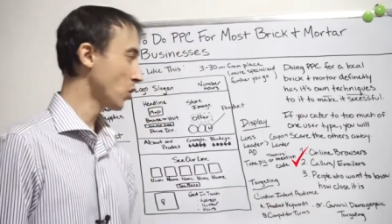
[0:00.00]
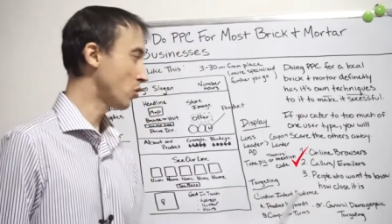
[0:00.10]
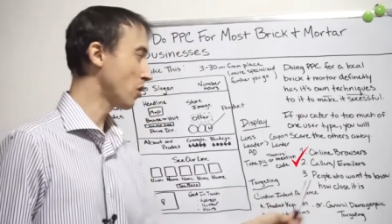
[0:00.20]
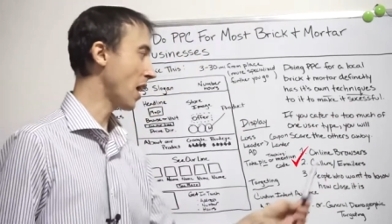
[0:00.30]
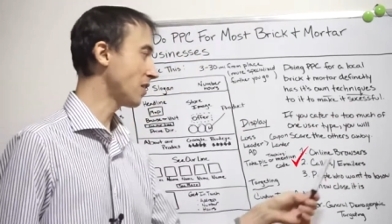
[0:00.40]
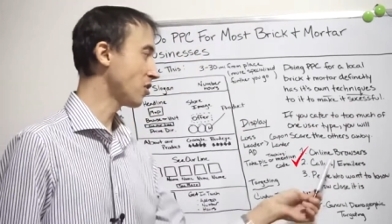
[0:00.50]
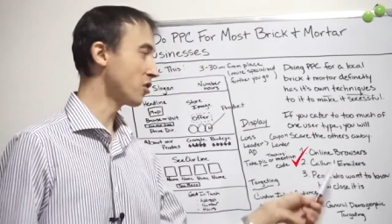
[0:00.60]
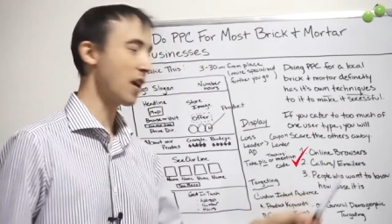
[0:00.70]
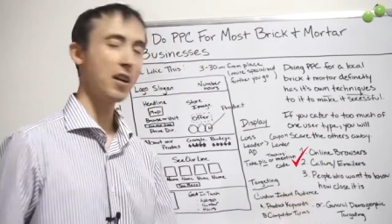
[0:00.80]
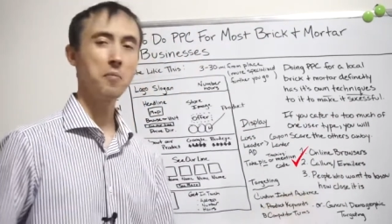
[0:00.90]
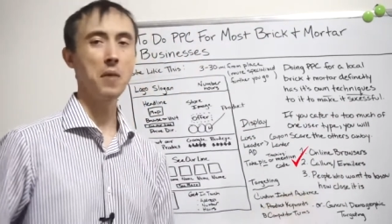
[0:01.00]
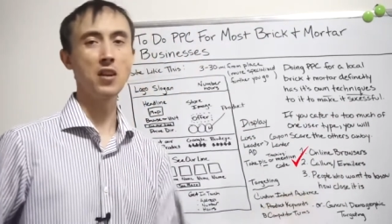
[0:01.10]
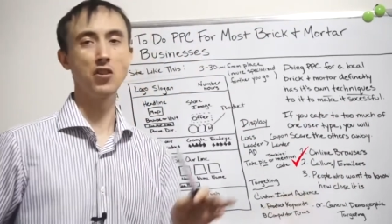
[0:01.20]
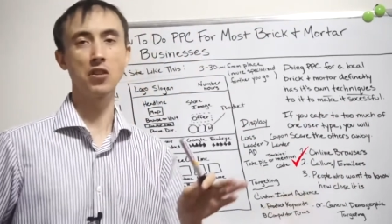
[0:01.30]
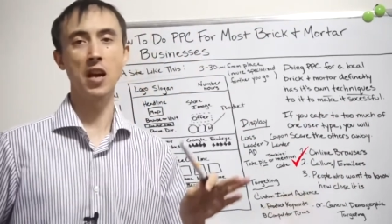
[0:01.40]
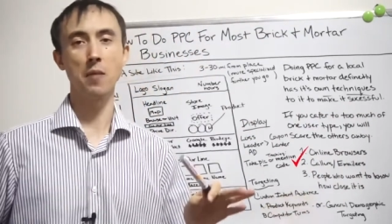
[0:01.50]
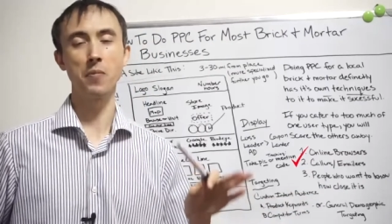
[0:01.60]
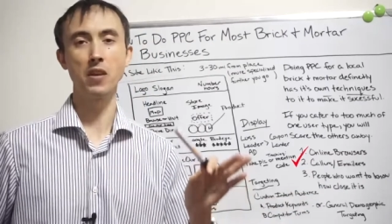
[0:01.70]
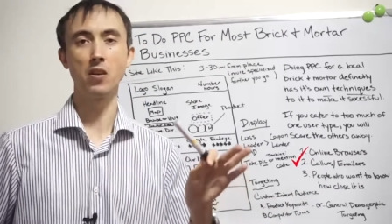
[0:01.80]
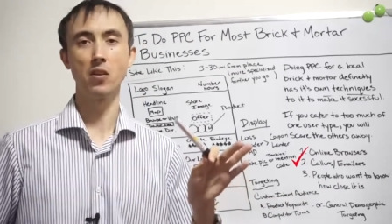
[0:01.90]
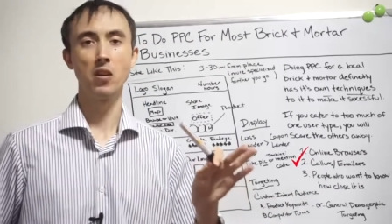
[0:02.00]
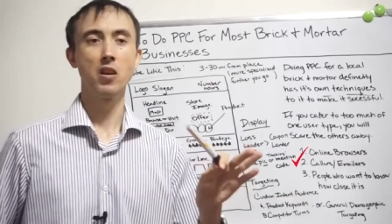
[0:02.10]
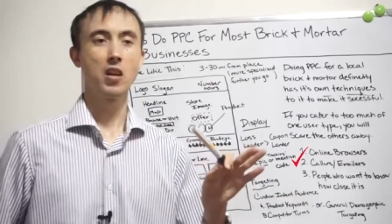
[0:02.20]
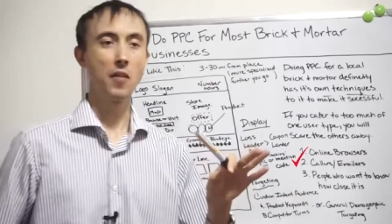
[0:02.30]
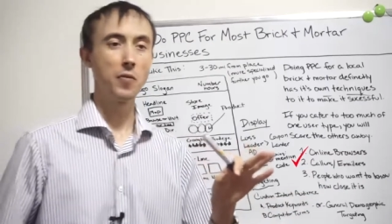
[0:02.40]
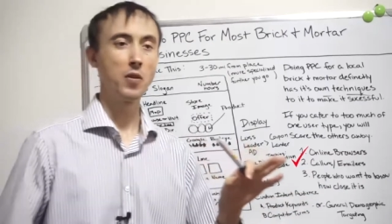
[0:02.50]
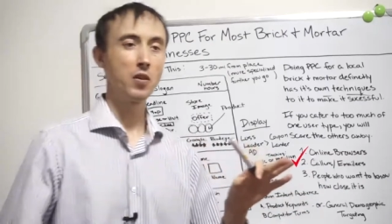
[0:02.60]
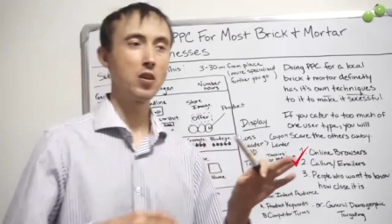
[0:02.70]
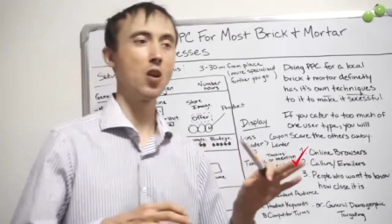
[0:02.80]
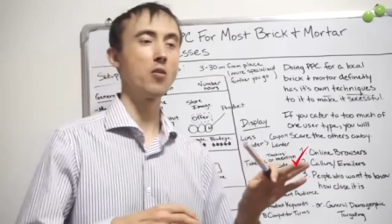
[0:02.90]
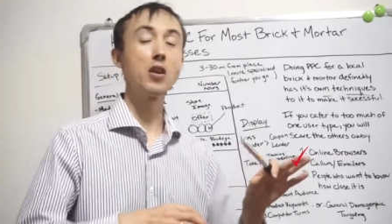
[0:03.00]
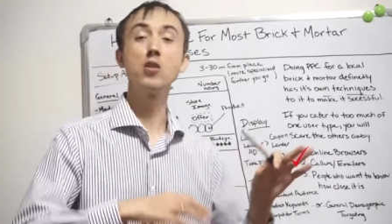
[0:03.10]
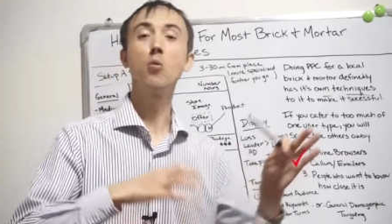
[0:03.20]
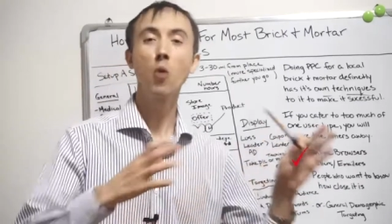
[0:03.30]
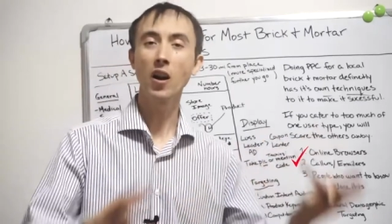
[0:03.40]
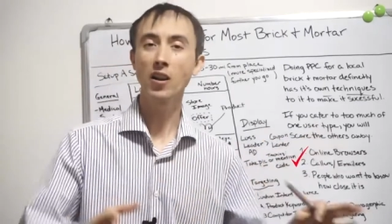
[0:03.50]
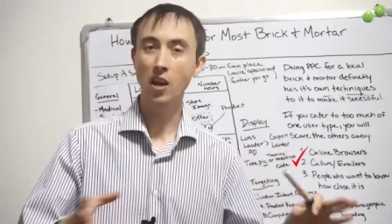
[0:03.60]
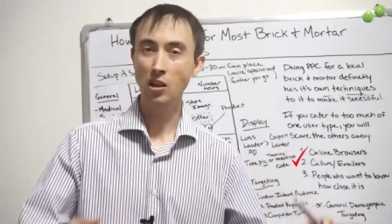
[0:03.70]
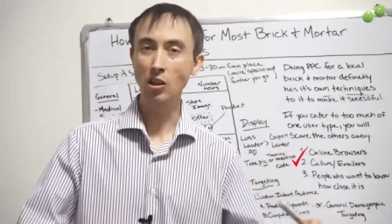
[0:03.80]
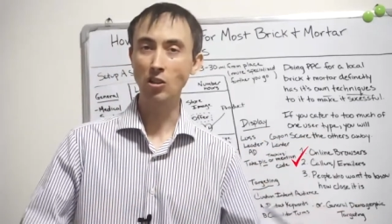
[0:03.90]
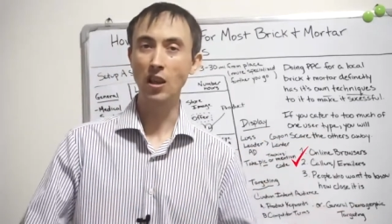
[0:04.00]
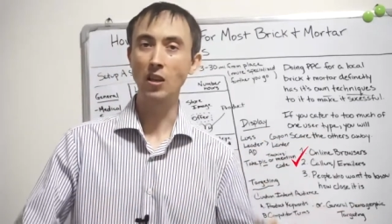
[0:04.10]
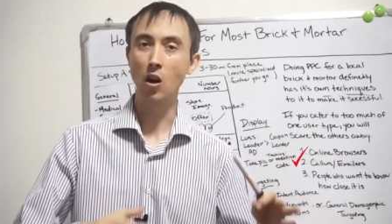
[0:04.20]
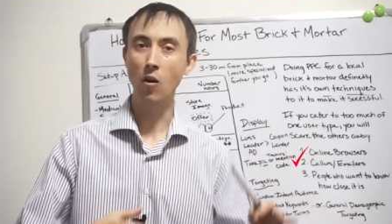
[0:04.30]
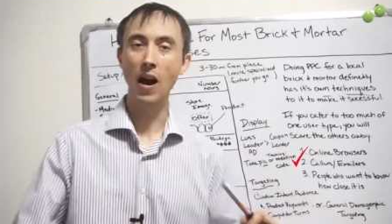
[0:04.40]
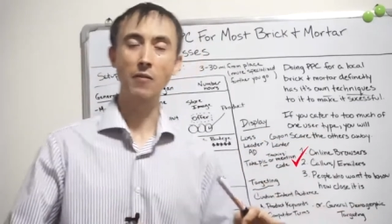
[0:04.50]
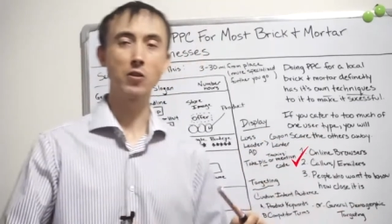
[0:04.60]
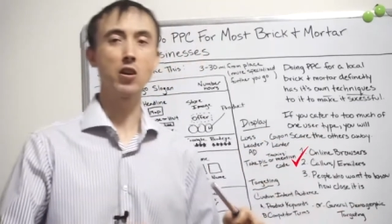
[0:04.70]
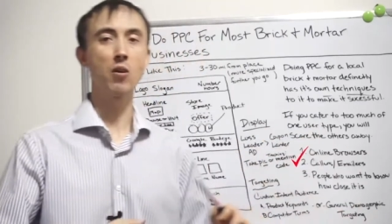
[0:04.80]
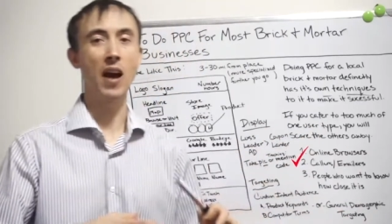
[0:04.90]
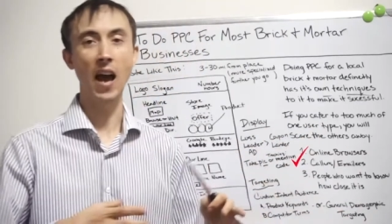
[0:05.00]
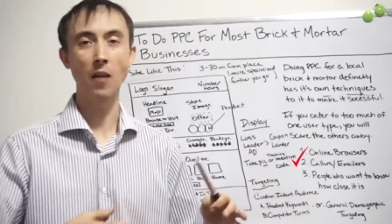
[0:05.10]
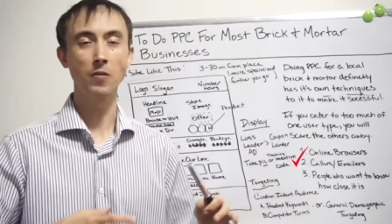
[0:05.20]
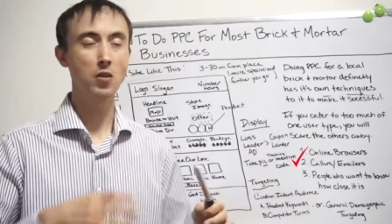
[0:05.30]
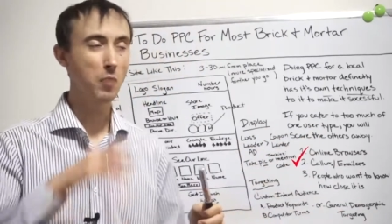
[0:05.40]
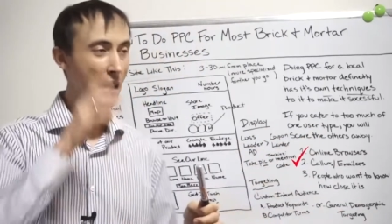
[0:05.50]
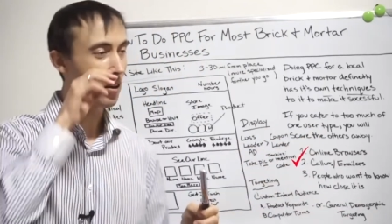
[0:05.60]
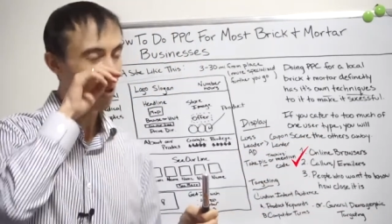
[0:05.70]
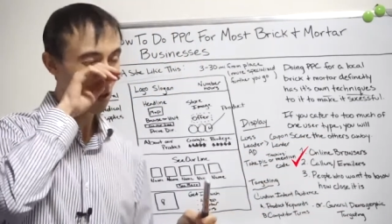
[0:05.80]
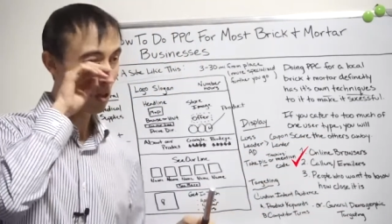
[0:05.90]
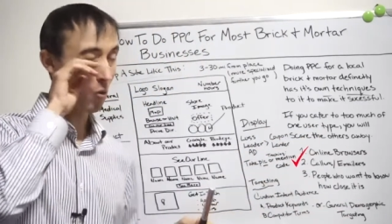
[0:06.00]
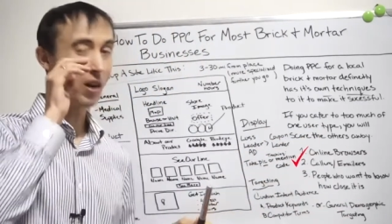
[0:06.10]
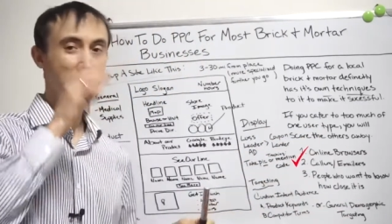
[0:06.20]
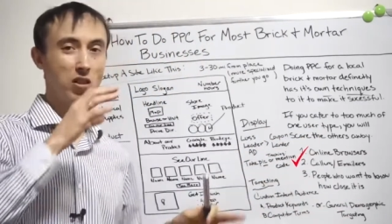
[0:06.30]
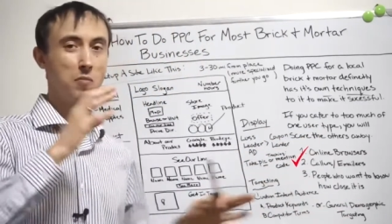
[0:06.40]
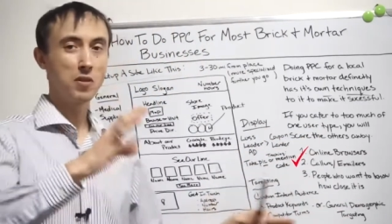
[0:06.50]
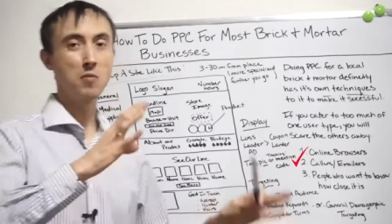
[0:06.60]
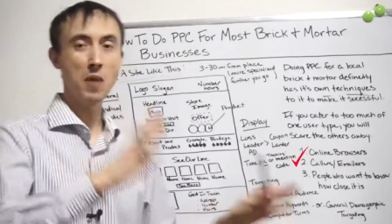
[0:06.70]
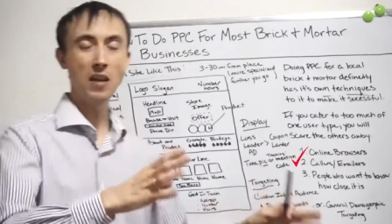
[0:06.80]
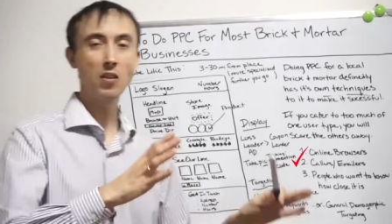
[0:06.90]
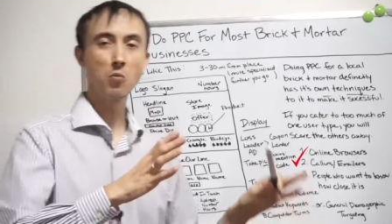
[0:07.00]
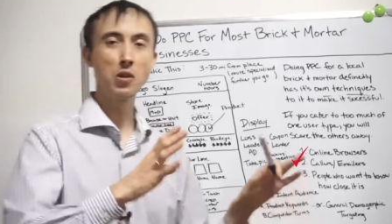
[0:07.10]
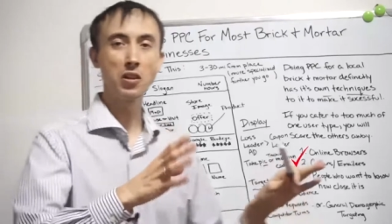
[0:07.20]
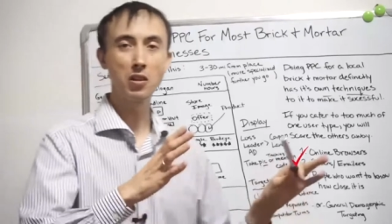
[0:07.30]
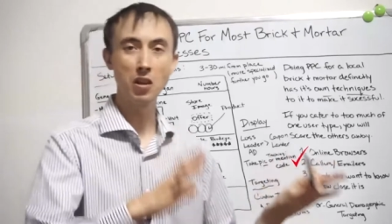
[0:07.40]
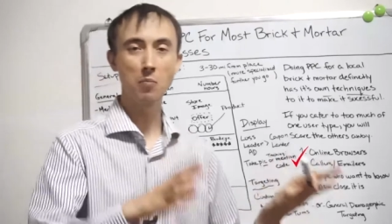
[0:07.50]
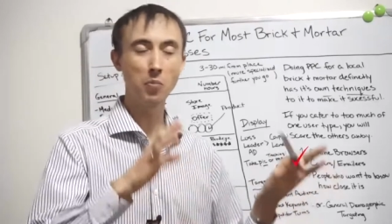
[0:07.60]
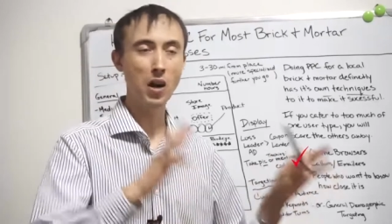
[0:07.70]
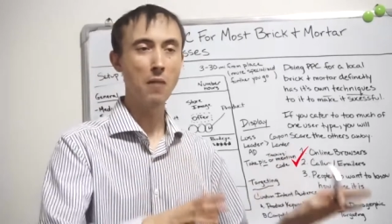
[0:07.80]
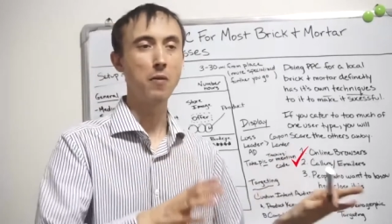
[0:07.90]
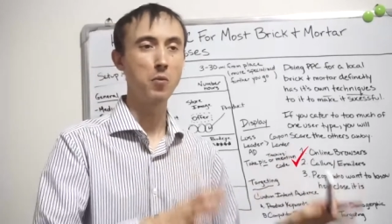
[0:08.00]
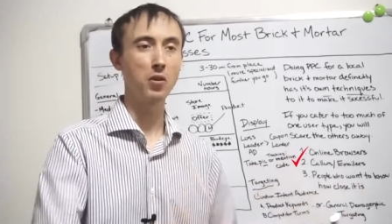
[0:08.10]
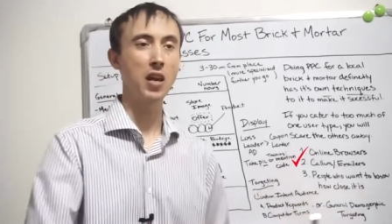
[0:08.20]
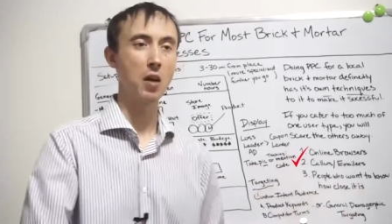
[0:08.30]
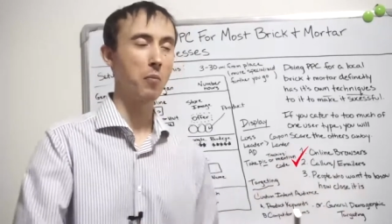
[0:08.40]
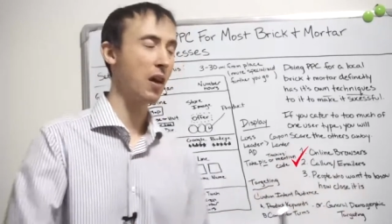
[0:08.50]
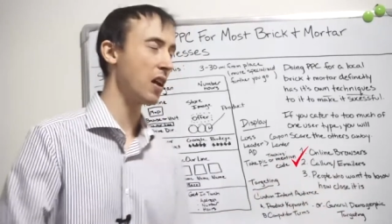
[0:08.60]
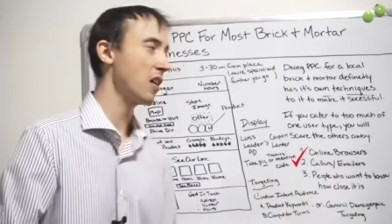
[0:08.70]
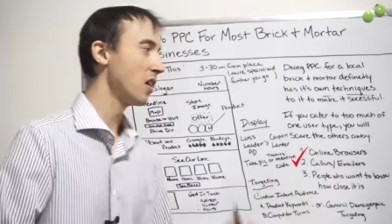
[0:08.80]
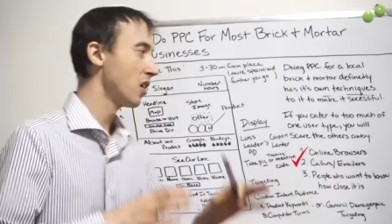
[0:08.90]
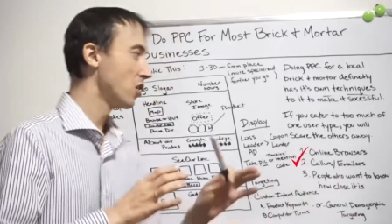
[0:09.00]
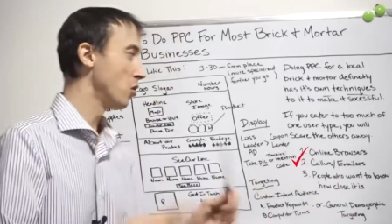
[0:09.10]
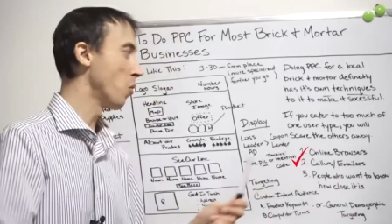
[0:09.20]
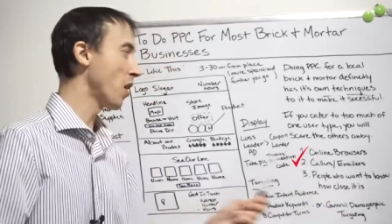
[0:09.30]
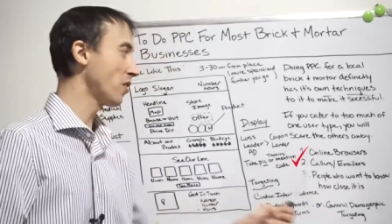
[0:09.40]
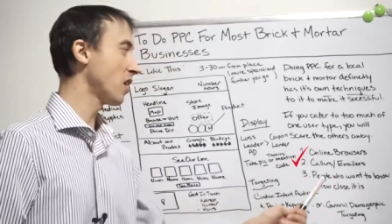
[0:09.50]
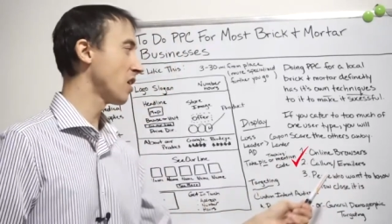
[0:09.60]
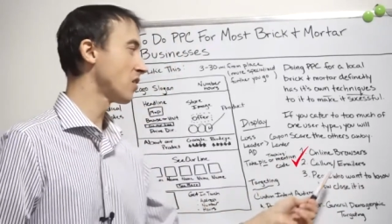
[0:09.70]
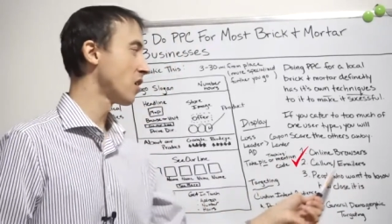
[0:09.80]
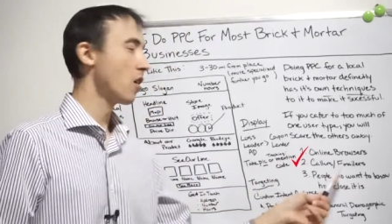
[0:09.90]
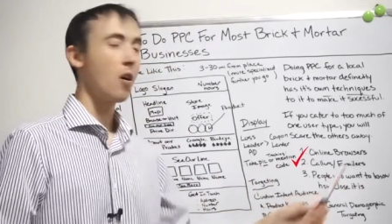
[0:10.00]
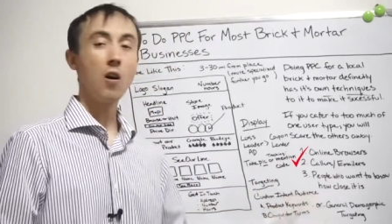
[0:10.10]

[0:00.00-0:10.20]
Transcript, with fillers: So that's your second major type that you want to, I should say, go after. You don't have to, but you want to make a really good profitable campaign. You want this.